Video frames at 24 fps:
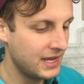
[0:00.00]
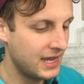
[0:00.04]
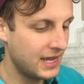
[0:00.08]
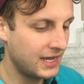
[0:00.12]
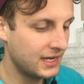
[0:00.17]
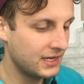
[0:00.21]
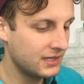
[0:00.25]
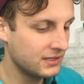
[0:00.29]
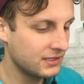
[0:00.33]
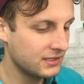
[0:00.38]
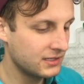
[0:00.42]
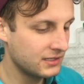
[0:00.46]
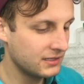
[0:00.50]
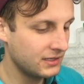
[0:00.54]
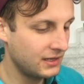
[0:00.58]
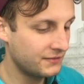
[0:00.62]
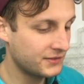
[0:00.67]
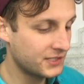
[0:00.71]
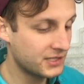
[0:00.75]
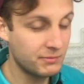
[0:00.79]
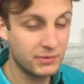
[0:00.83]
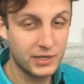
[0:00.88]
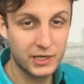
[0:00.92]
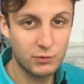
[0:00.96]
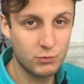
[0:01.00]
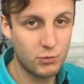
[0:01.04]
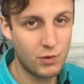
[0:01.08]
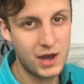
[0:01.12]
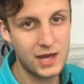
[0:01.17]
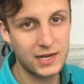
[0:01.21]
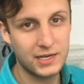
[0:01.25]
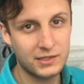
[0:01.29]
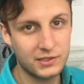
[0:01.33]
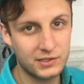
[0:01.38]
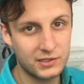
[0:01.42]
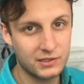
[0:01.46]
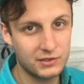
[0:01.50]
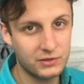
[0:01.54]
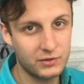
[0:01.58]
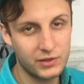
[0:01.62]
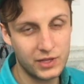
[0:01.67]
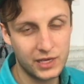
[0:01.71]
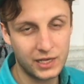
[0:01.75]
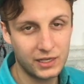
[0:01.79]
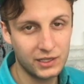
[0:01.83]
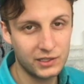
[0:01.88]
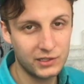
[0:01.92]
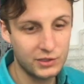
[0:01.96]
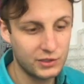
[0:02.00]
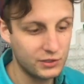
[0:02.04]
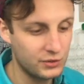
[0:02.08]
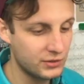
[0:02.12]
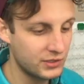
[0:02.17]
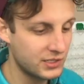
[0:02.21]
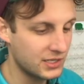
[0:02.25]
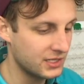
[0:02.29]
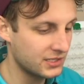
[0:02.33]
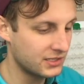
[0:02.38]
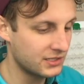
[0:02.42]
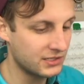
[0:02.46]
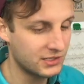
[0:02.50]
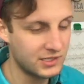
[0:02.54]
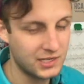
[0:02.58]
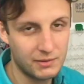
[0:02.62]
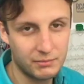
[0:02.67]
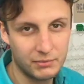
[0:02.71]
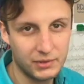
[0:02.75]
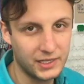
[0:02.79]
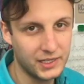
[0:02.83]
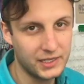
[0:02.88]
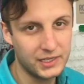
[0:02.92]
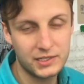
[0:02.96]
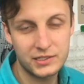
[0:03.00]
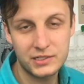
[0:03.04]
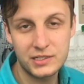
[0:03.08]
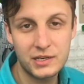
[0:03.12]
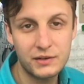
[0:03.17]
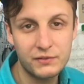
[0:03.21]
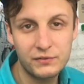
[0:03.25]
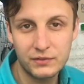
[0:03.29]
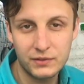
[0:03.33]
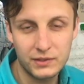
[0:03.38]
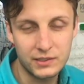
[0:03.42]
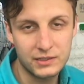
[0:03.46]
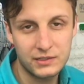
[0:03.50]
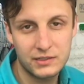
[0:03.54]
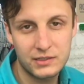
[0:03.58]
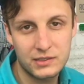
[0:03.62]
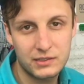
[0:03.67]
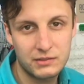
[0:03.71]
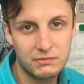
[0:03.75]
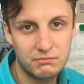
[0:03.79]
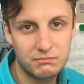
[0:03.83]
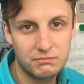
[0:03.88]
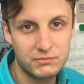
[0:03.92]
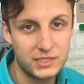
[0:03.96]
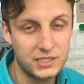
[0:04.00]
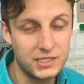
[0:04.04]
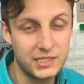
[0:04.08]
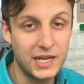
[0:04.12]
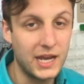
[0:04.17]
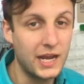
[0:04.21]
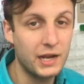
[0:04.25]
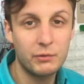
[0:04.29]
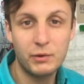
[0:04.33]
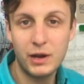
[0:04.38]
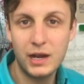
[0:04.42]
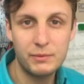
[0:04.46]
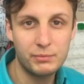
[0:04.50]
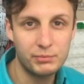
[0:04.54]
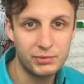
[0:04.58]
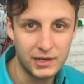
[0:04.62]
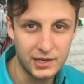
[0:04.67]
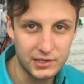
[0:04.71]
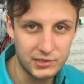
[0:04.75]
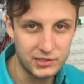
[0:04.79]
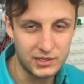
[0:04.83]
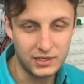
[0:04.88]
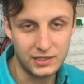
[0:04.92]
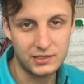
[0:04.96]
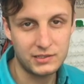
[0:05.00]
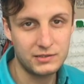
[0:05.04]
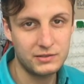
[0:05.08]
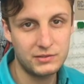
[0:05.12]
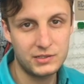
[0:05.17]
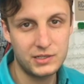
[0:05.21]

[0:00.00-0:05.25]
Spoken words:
And if somebody wanted to, they could use this assembly in a different DIY project,